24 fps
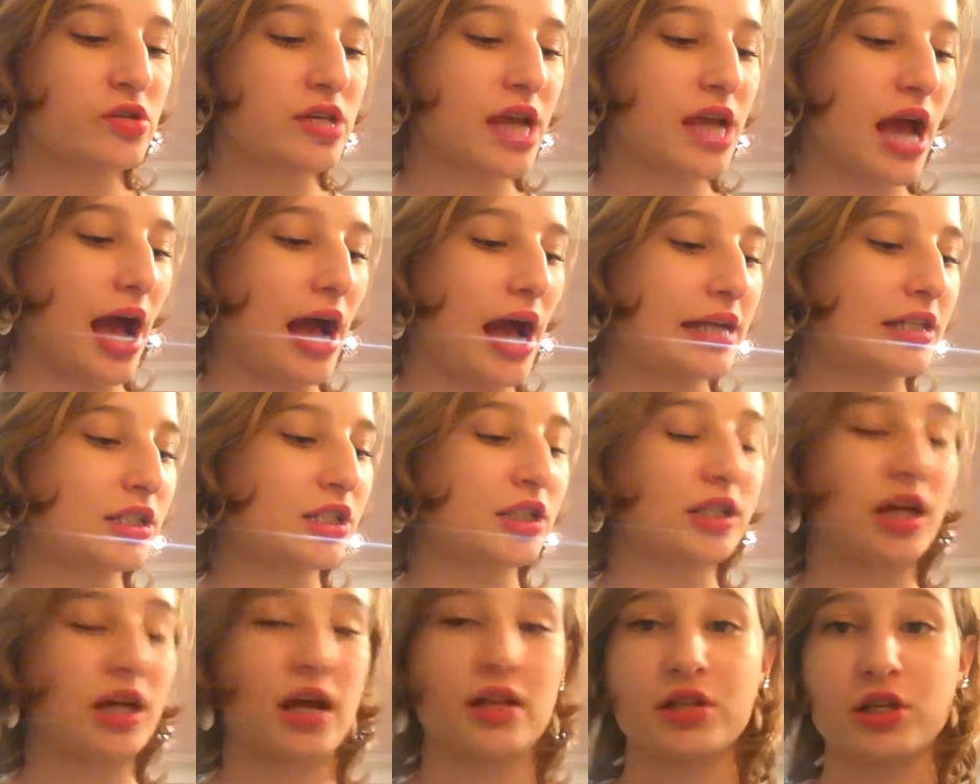So yeah, I
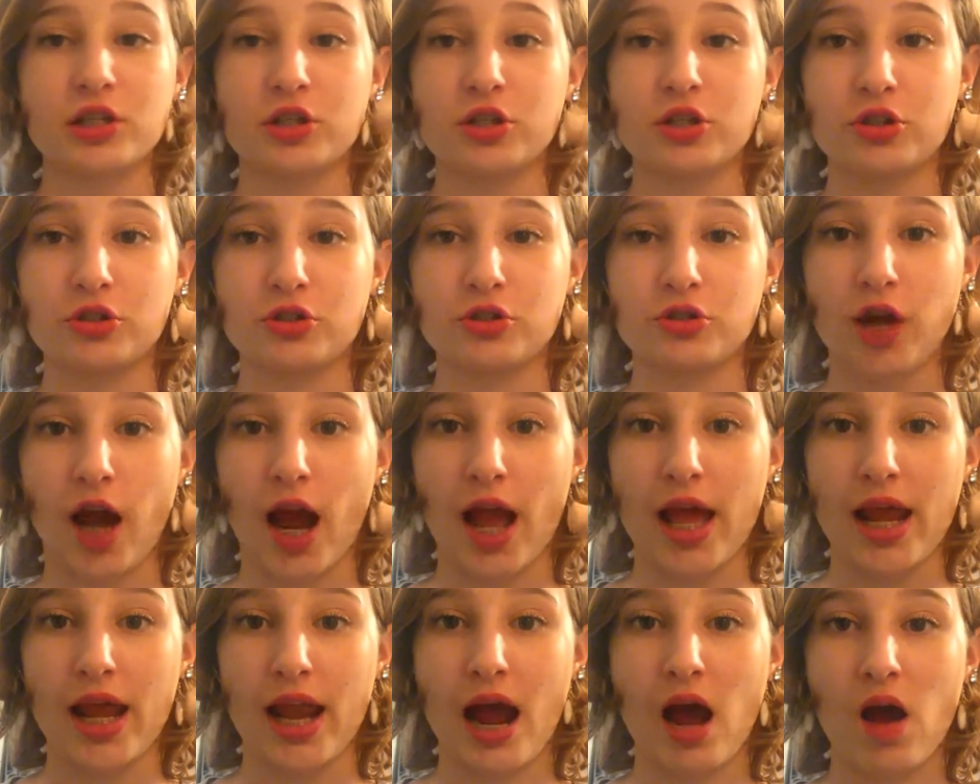just got this to
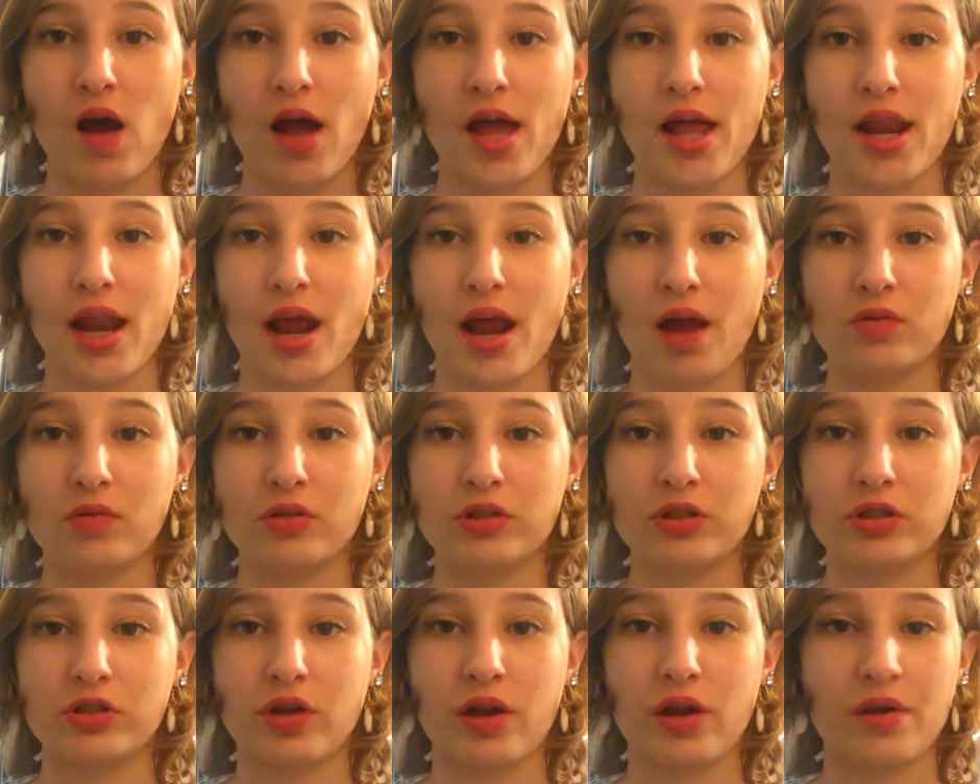try it out and I
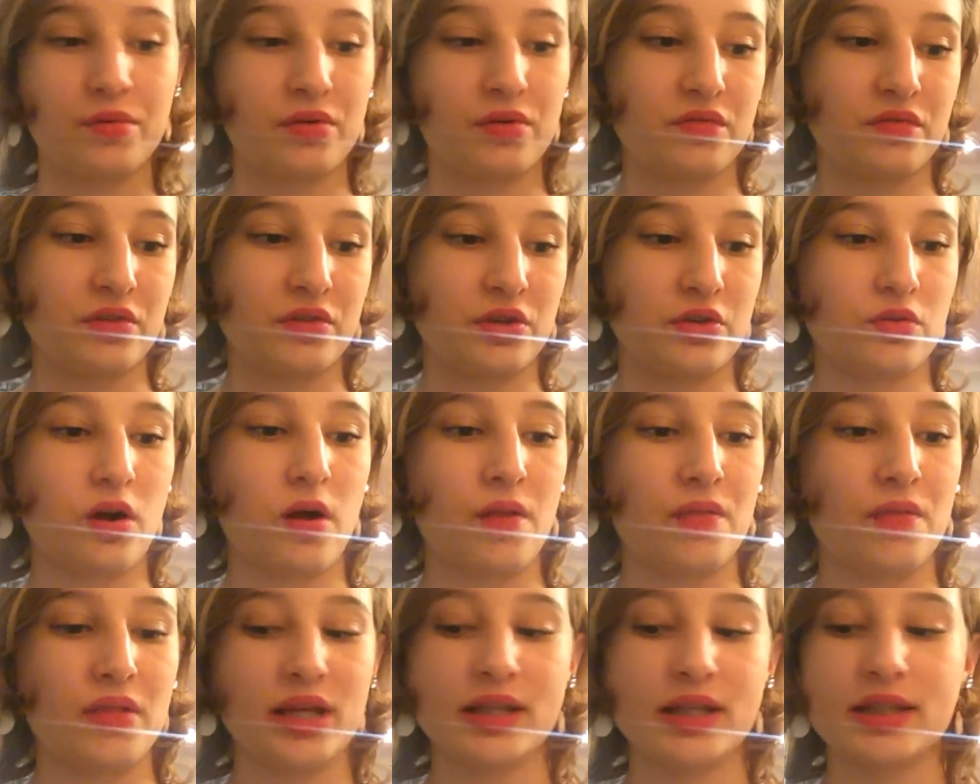will do a review
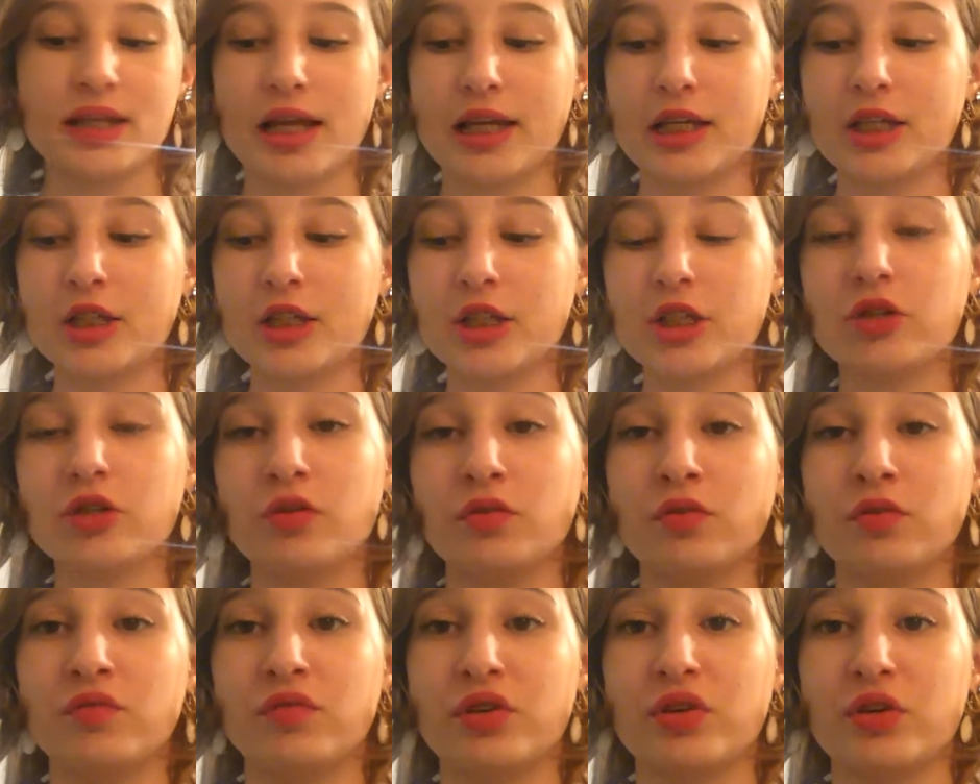on this. I need to do
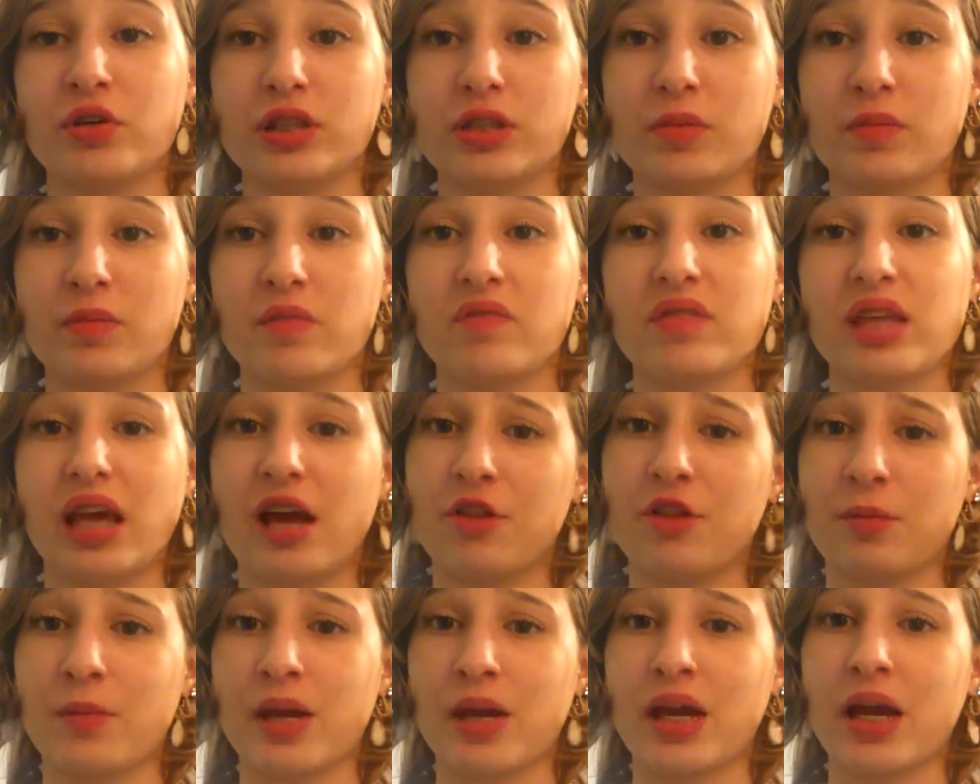a review on some of the
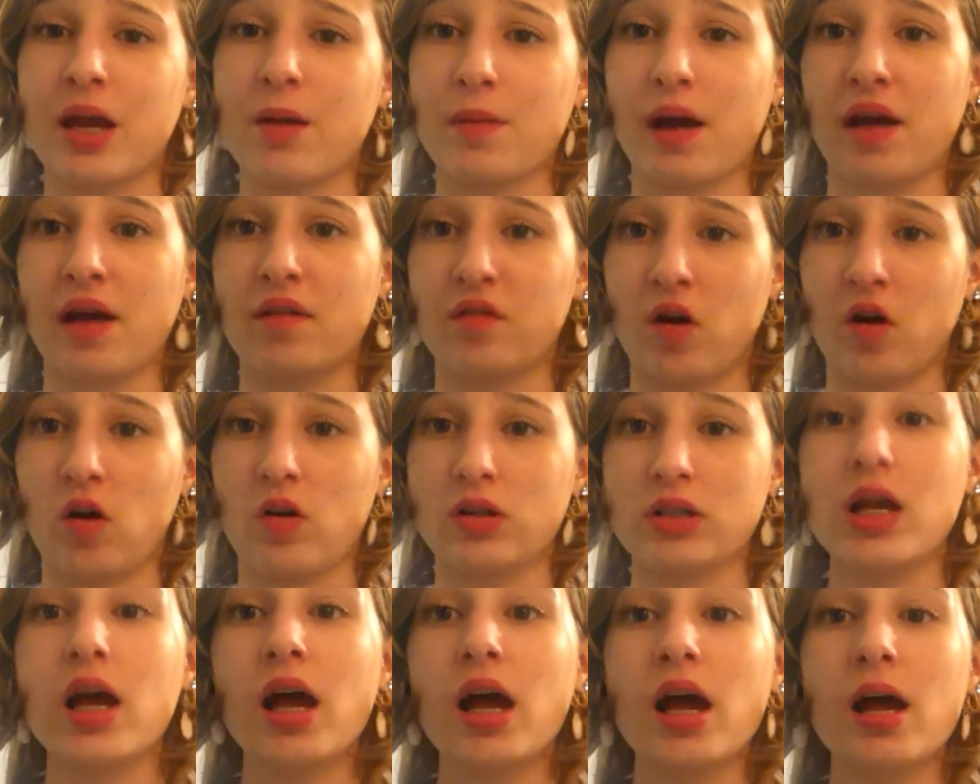other makeup I've
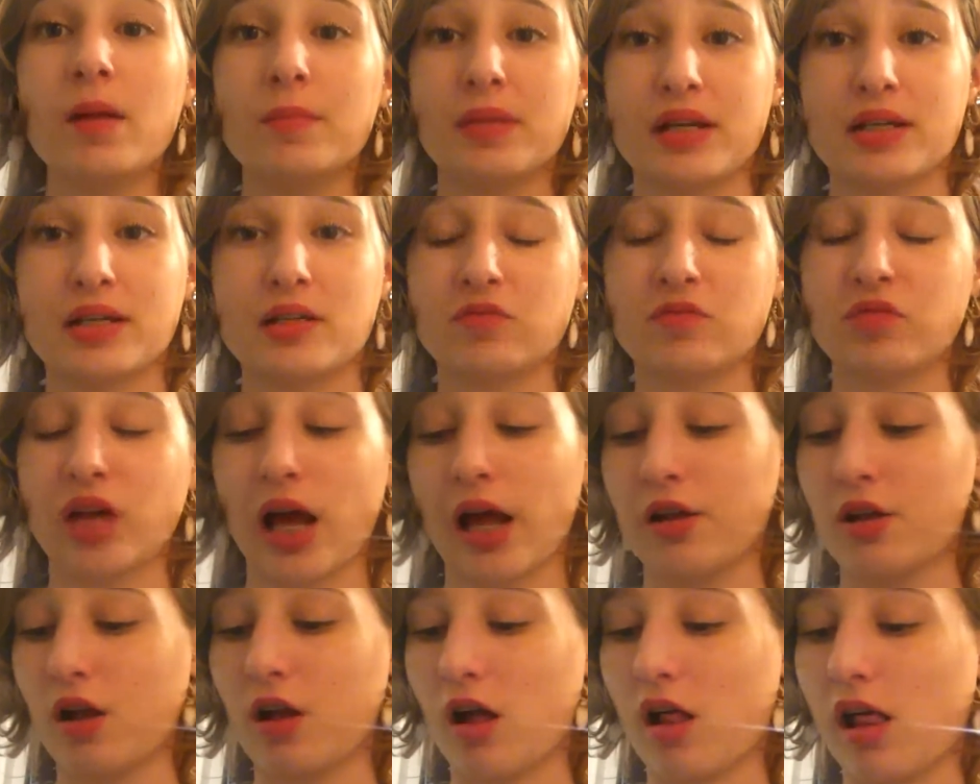hauled because I've
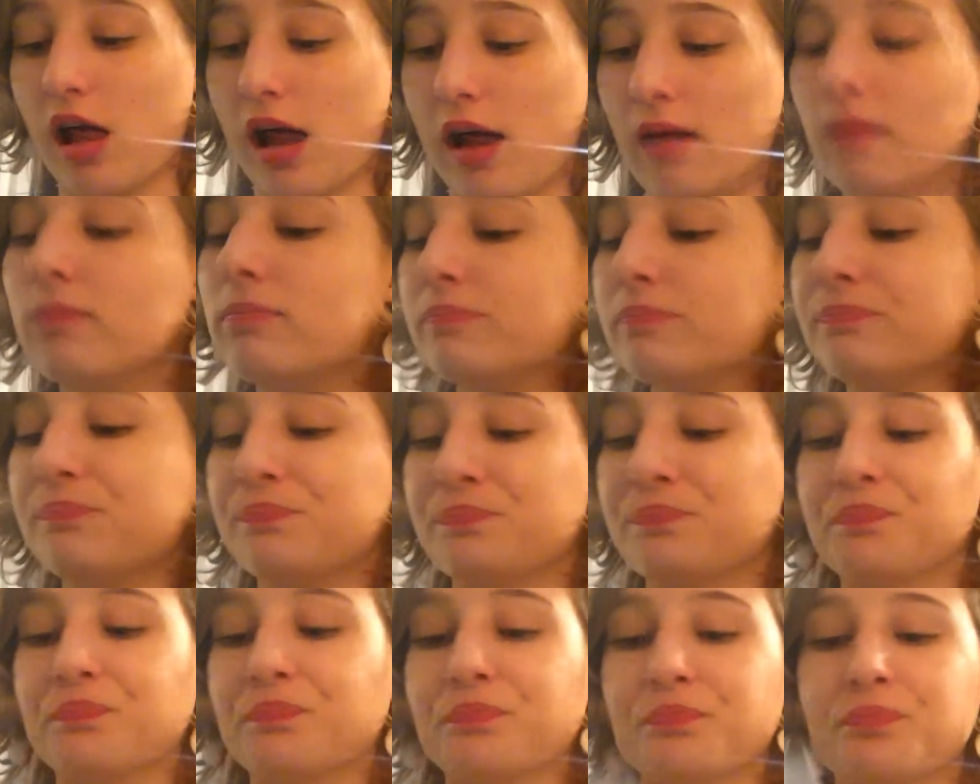tried it all out.
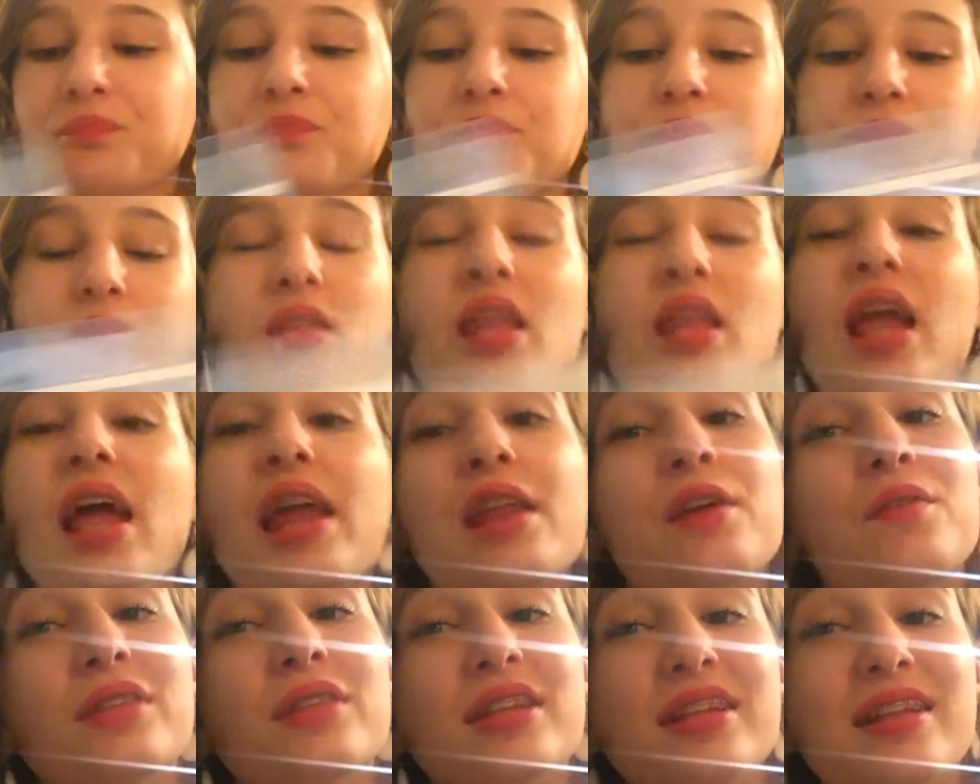
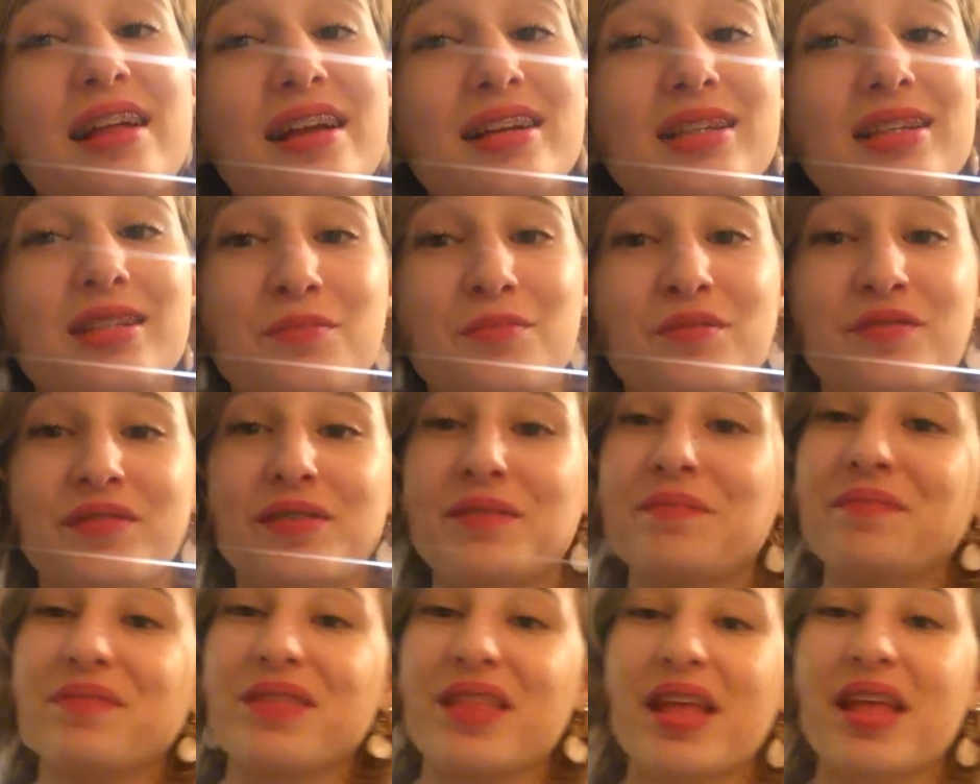And I really like some of
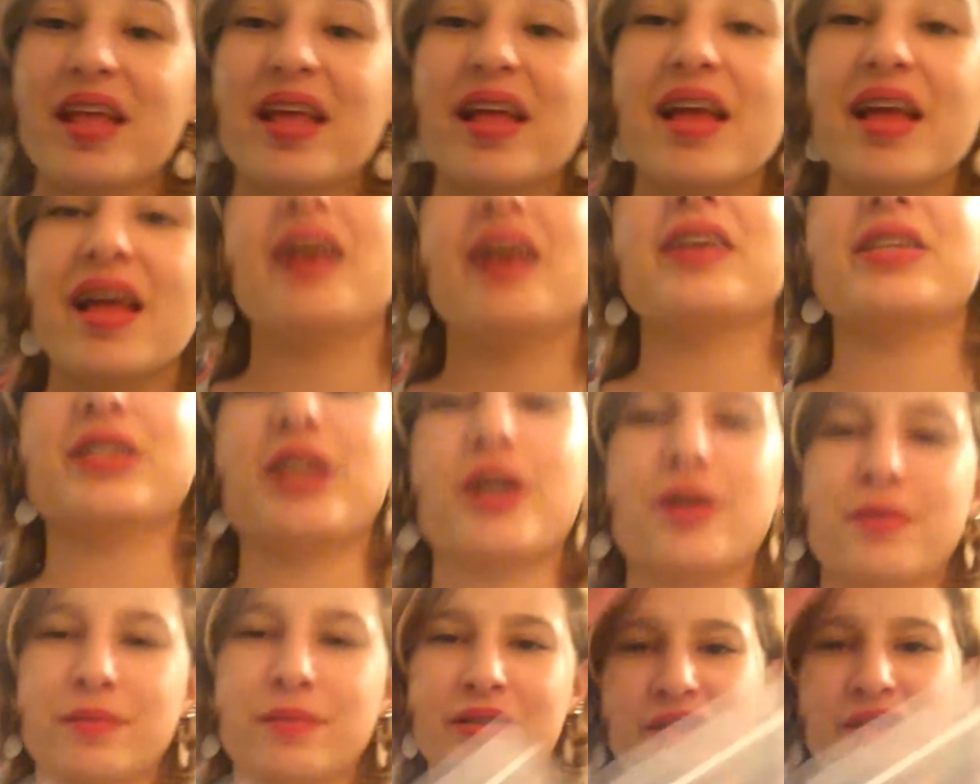it.
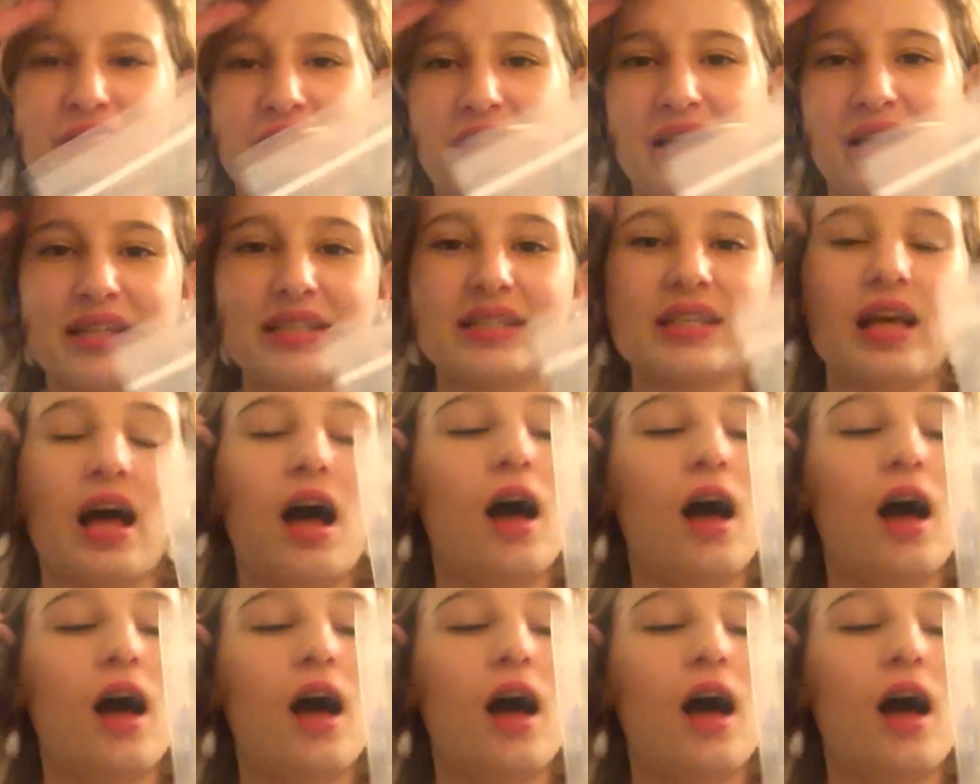Sorry about the lights.